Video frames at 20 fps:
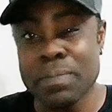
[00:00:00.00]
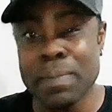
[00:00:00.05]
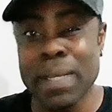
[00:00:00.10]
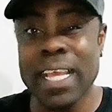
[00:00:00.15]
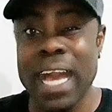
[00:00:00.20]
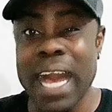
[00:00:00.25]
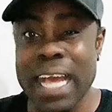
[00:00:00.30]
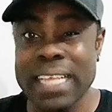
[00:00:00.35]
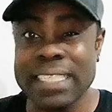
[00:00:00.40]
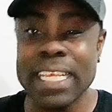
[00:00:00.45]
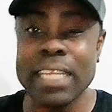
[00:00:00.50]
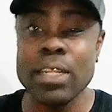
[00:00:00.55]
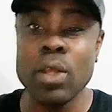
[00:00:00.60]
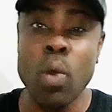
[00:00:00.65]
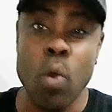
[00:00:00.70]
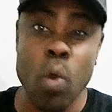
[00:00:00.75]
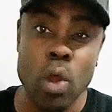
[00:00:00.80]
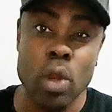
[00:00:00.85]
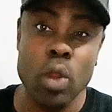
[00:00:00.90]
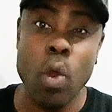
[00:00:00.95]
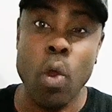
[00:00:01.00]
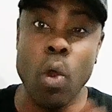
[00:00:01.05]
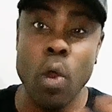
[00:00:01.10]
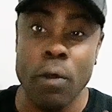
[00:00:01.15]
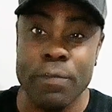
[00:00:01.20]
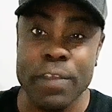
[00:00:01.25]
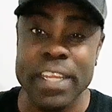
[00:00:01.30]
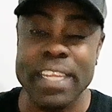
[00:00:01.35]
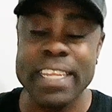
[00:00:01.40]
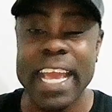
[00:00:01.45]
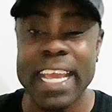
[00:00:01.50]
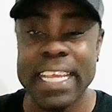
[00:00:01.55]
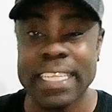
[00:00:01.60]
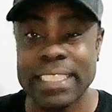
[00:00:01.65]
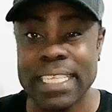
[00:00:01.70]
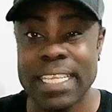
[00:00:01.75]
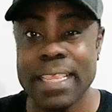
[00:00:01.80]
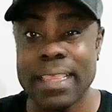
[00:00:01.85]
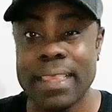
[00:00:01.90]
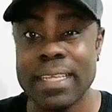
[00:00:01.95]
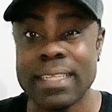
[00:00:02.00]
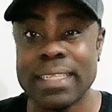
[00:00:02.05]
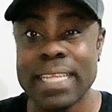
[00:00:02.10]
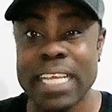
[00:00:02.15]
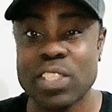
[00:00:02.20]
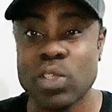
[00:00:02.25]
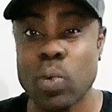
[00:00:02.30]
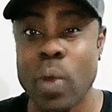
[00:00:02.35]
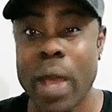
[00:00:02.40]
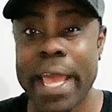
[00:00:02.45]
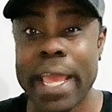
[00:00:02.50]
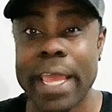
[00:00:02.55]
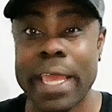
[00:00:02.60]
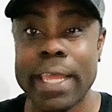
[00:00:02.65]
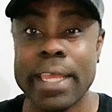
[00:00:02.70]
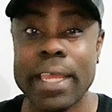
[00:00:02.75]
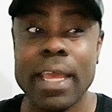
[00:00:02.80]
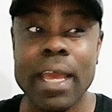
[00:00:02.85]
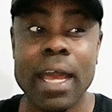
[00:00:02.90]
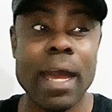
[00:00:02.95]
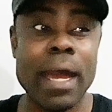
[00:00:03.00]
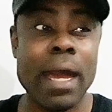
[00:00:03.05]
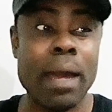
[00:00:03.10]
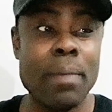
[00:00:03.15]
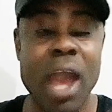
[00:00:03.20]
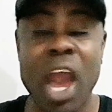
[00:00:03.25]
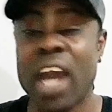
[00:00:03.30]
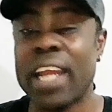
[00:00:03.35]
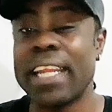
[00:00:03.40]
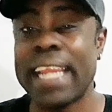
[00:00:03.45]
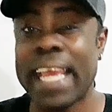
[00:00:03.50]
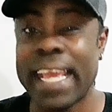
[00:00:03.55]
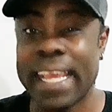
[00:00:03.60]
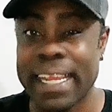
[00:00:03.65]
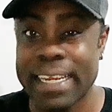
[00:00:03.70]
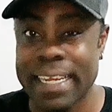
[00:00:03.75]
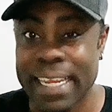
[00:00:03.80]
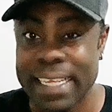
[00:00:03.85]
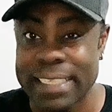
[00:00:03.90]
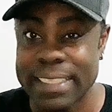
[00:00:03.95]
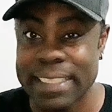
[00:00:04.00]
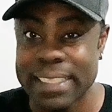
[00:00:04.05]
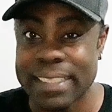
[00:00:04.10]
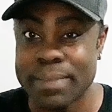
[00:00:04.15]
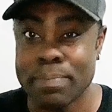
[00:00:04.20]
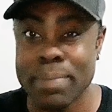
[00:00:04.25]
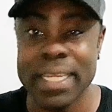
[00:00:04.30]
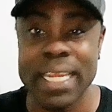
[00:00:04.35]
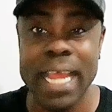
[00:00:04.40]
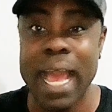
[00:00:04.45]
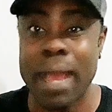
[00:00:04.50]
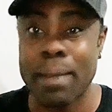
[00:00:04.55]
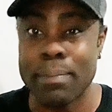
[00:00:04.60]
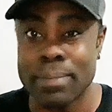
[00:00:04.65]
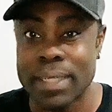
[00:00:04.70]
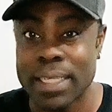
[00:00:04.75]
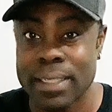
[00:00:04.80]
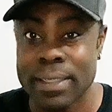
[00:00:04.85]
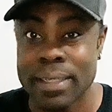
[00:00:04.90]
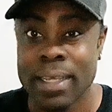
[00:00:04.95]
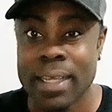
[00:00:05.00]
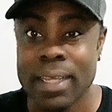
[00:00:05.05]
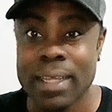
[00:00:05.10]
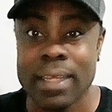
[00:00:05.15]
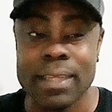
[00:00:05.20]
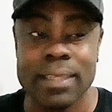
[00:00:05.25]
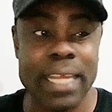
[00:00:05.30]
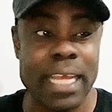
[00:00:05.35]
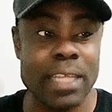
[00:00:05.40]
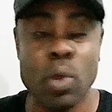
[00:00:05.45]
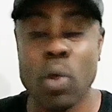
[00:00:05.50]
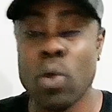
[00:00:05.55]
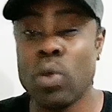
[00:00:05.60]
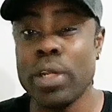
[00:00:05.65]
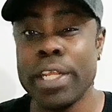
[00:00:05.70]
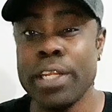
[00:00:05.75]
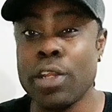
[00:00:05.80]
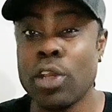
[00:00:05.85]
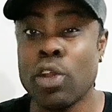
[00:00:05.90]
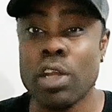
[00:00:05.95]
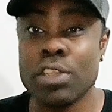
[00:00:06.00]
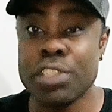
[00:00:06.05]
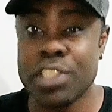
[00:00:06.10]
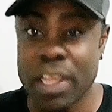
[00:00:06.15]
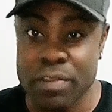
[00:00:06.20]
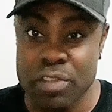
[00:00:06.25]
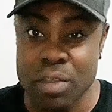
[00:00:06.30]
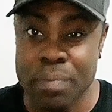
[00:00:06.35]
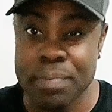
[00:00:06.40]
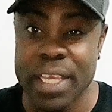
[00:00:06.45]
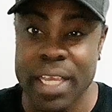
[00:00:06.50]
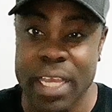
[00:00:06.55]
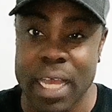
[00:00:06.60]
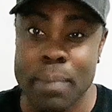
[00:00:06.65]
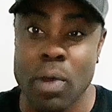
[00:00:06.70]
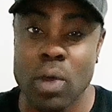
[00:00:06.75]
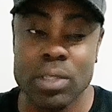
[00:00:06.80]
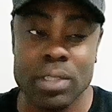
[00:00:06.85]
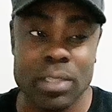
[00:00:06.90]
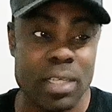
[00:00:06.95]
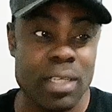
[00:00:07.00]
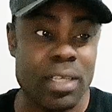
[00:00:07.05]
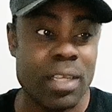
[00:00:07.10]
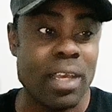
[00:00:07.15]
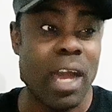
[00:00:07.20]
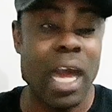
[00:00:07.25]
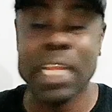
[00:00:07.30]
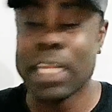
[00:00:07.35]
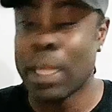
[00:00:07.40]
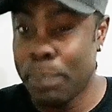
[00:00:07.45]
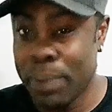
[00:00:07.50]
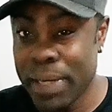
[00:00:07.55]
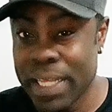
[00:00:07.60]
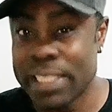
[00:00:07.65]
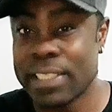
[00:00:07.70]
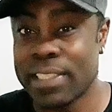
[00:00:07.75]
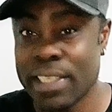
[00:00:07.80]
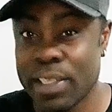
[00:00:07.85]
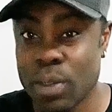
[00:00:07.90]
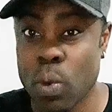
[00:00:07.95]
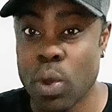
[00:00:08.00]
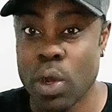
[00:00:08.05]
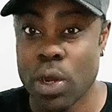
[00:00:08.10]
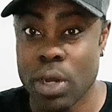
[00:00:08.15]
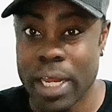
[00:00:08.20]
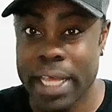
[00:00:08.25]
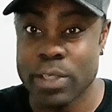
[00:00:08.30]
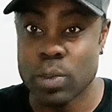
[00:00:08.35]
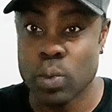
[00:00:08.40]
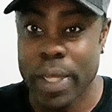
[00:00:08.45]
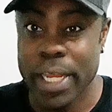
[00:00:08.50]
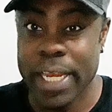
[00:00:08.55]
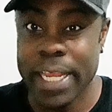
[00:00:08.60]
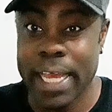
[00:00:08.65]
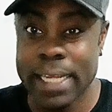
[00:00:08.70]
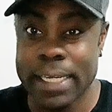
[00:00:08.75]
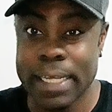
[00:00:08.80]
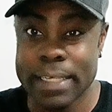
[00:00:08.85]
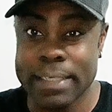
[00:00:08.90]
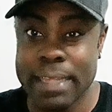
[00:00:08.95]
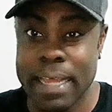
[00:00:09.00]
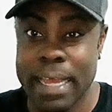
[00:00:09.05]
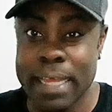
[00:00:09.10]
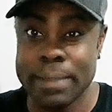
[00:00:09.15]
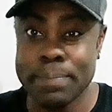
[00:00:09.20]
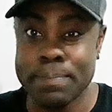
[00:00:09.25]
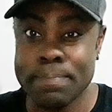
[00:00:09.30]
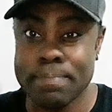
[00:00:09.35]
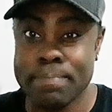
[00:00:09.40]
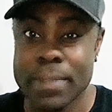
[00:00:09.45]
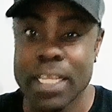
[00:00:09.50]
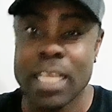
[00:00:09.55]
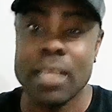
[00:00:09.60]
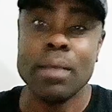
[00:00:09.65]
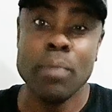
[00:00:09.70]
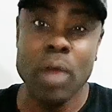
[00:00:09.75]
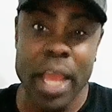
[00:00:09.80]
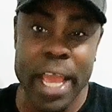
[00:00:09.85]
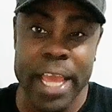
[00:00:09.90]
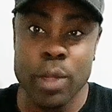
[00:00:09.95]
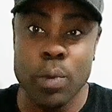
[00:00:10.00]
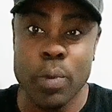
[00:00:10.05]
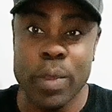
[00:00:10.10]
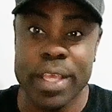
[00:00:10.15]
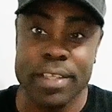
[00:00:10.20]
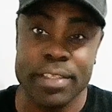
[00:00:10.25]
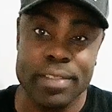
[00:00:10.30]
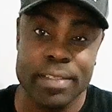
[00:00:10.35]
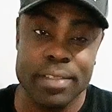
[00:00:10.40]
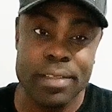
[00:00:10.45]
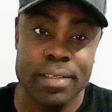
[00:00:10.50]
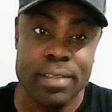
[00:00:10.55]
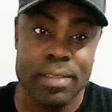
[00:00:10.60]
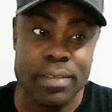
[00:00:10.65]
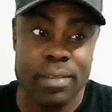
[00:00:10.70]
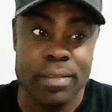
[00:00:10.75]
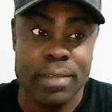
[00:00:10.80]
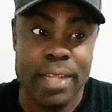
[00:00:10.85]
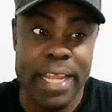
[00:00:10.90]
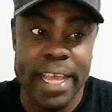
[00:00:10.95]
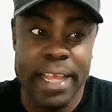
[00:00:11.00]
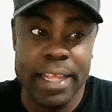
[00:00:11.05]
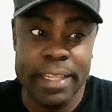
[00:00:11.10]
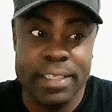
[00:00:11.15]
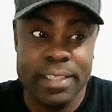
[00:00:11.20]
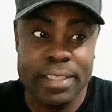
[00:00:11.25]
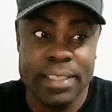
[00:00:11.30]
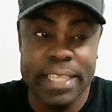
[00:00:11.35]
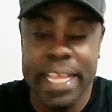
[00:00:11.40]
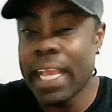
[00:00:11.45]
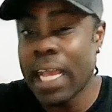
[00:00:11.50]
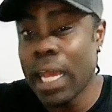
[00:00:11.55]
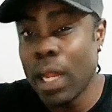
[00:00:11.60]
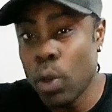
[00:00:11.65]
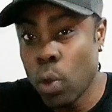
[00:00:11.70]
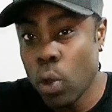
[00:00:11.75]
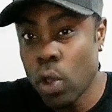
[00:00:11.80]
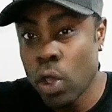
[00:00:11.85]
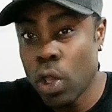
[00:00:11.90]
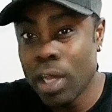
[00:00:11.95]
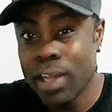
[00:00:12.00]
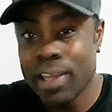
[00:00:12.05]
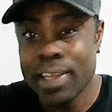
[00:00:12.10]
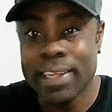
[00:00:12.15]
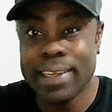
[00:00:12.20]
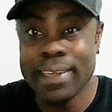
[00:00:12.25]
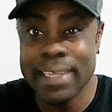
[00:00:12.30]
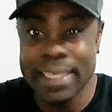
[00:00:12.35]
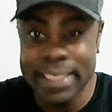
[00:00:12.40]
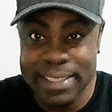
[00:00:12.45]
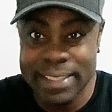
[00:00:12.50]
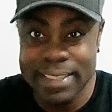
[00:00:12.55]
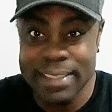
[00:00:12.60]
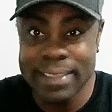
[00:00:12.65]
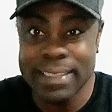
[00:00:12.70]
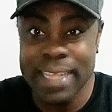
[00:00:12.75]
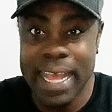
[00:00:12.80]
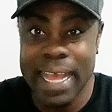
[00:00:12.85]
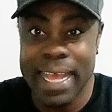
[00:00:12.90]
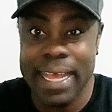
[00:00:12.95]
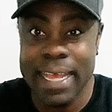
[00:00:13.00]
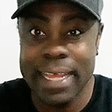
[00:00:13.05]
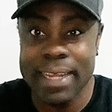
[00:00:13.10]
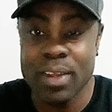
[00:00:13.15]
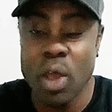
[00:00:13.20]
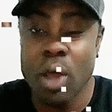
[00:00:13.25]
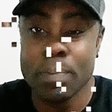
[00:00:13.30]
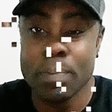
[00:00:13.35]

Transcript: is because of the whole COVID nineteen thing. That's why um, online classes been happening not only in the country of Jamaica but other places in the world as well. You understand? But anyways, let's take a look, listen and